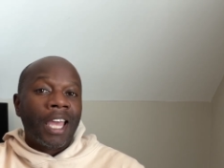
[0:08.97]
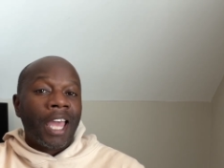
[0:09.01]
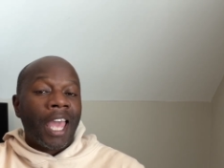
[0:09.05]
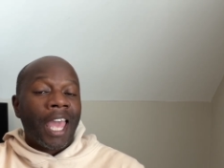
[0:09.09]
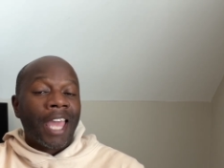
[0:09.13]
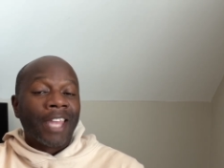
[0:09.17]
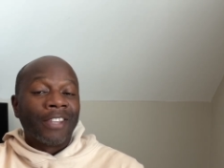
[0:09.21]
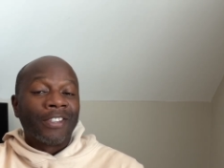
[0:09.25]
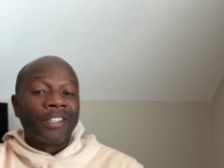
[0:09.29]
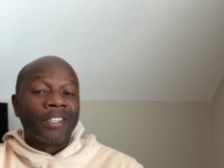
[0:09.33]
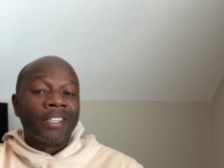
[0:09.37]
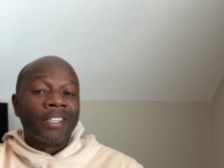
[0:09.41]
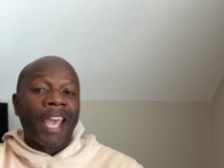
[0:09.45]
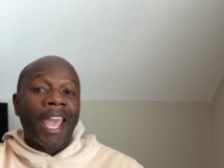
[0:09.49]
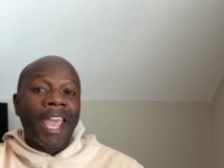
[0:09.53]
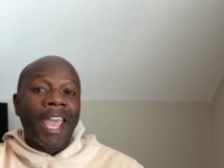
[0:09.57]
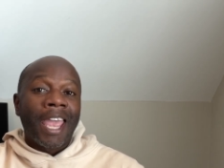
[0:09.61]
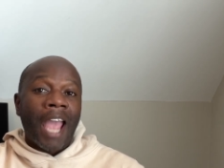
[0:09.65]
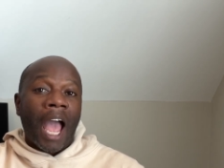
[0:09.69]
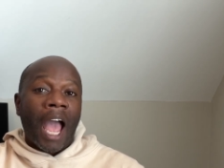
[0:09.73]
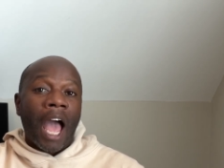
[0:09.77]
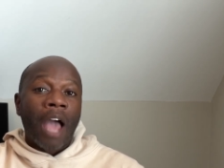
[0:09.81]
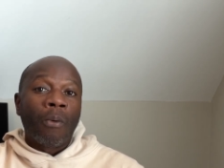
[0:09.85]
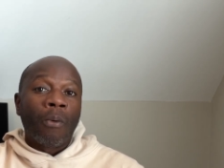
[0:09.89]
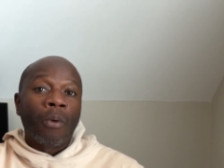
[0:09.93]
And
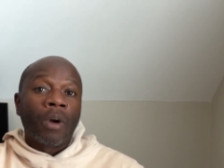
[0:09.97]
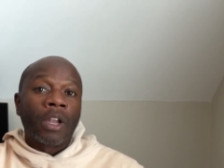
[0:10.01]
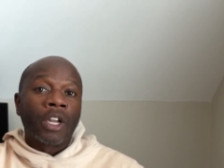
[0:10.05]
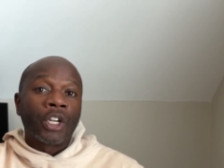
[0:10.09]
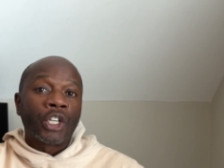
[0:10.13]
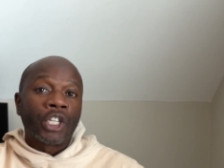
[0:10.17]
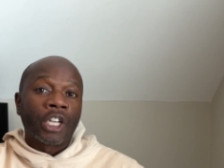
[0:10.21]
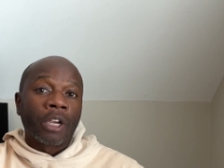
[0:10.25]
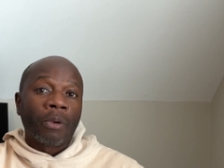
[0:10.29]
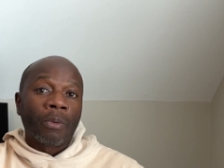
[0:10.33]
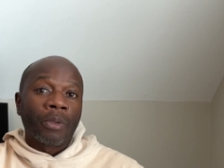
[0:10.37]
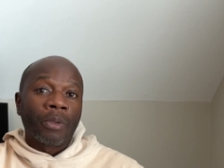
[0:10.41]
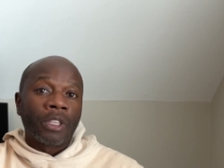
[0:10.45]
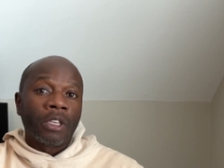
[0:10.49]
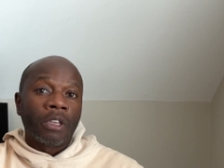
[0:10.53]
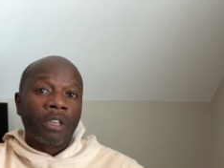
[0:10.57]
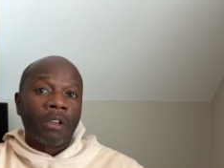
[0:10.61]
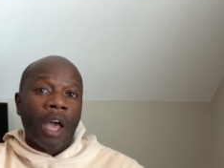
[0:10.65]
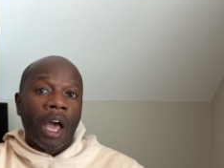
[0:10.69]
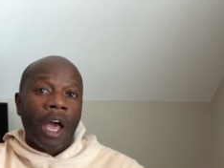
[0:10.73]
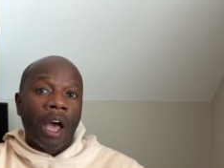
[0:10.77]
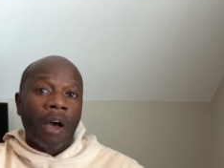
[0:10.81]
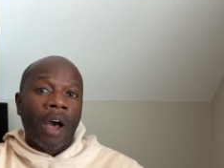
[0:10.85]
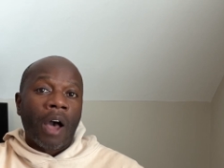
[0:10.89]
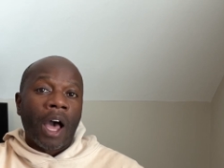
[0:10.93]
today I want to share with you
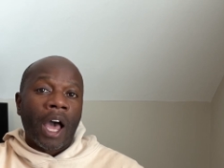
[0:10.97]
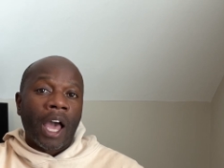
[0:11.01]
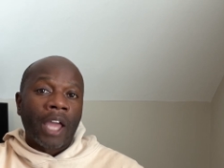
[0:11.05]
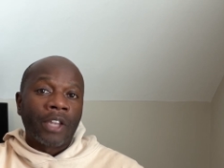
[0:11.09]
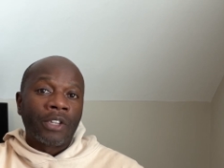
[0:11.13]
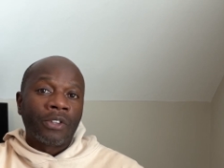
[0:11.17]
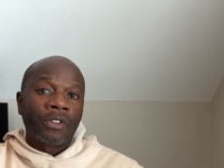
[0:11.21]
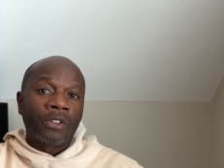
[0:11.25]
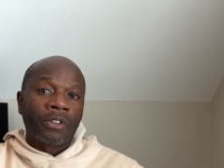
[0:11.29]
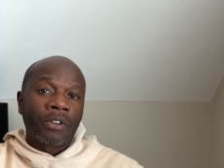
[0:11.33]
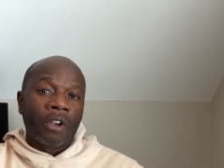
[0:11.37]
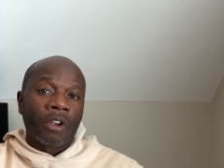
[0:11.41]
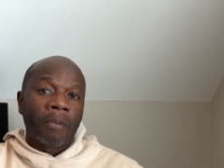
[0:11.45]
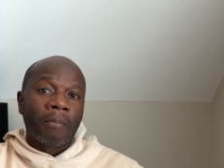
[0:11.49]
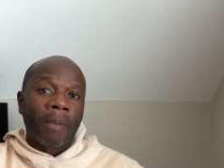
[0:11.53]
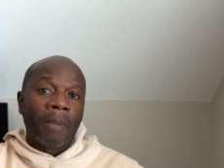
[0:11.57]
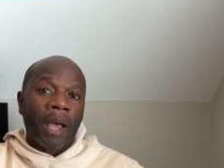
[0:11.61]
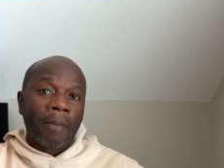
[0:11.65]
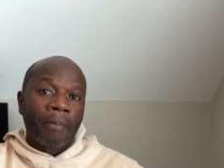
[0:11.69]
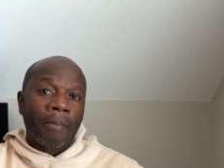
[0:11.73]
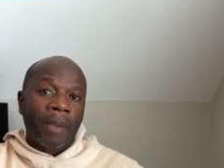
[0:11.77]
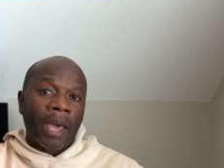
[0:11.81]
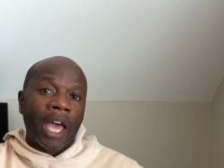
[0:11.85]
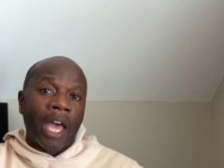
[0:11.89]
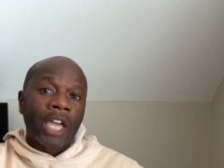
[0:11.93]
how I turned my
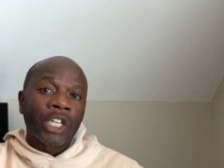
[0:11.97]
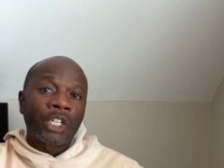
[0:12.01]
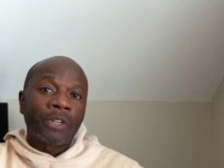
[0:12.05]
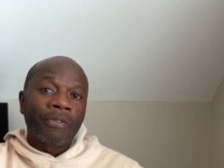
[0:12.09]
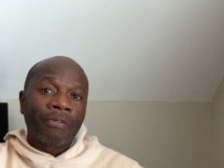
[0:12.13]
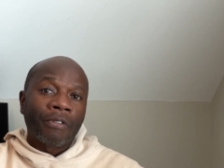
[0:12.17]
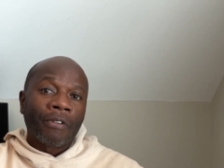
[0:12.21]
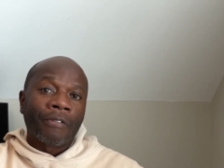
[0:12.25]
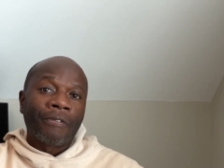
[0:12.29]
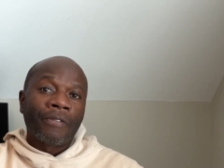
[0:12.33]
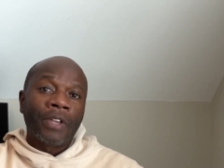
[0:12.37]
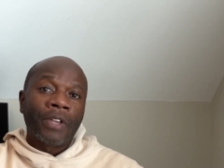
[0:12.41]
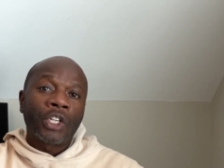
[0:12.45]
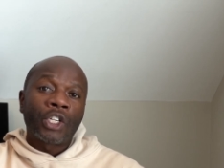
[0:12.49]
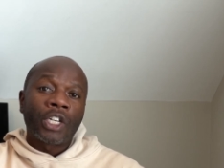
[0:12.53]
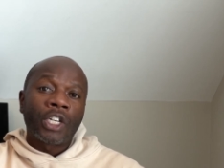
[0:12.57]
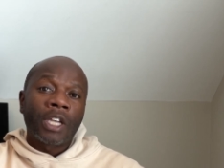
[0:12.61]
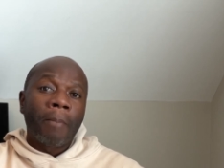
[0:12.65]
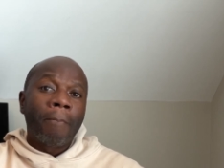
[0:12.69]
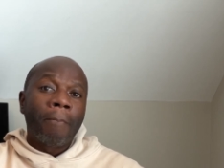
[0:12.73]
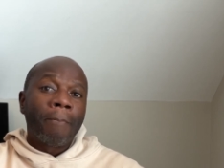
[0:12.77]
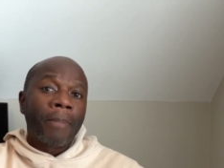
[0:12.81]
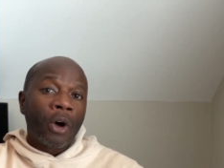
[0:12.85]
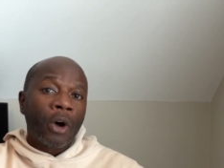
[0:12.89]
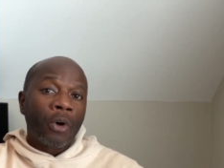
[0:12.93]
passion for fishing
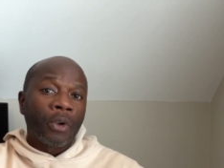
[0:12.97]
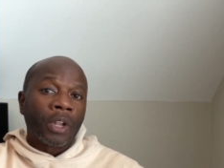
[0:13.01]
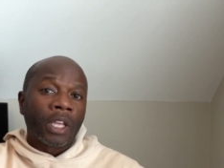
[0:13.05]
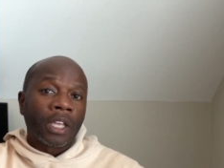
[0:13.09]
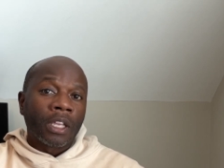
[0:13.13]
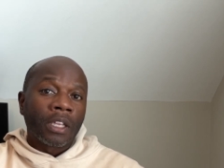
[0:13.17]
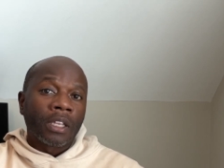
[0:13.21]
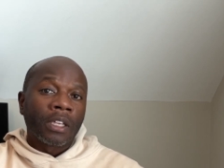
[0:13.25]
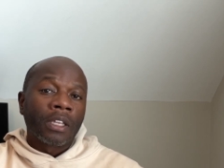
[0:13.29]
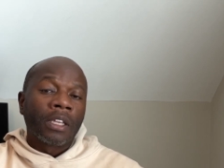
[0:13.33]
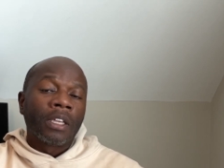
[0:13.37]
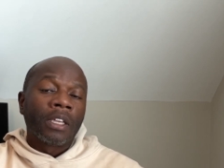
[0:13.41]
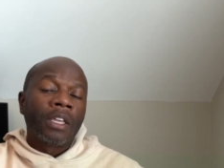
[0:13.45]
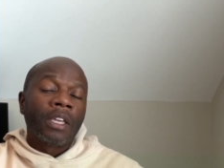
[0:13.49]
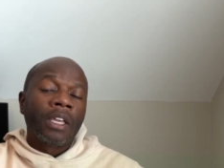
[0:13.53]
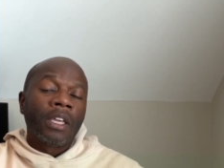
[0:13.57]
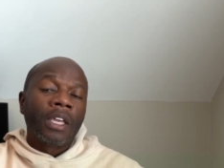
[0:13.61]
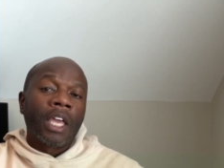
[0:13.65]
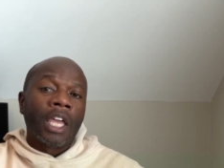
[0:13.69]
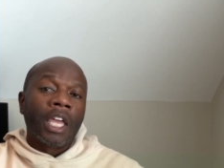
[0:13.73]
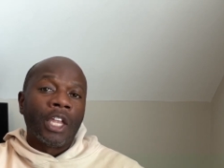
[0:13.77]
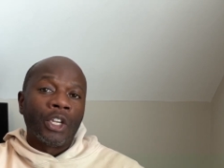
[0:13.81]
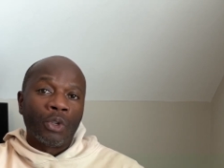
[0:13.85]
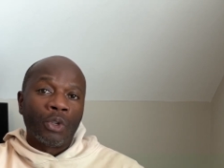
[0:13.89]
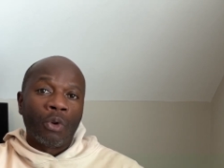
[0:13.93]
and boating
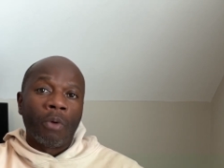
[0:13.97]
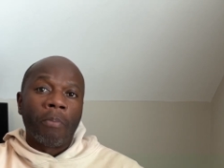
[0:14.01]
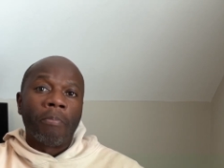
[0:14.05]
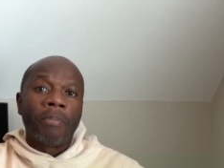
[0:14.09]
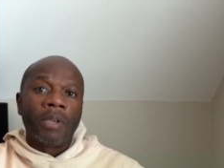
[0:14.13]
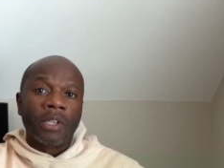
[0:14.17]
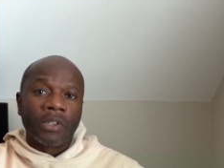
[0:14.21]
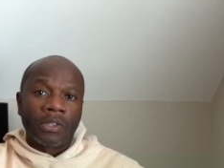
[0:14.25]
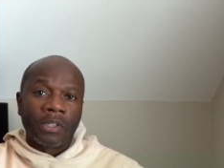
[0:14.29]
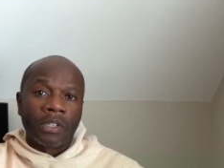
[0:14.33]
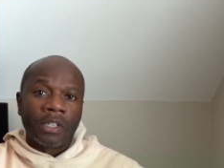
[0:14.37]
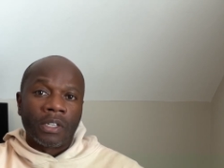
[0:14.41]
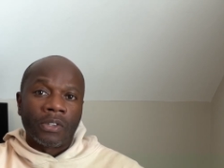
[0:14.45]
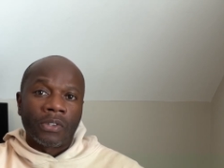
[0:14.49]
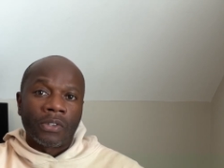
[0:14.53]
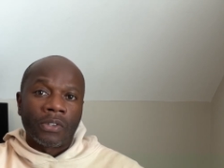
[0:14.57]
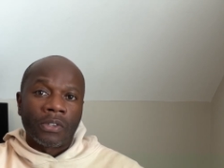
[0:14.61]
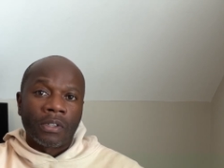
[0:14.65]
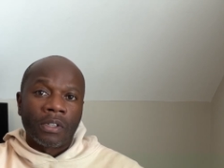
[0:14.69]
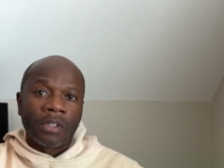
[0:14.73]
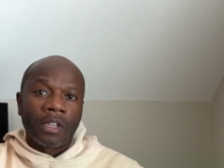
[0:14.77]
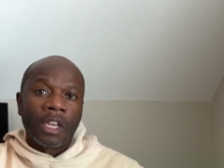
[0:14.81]
into a business.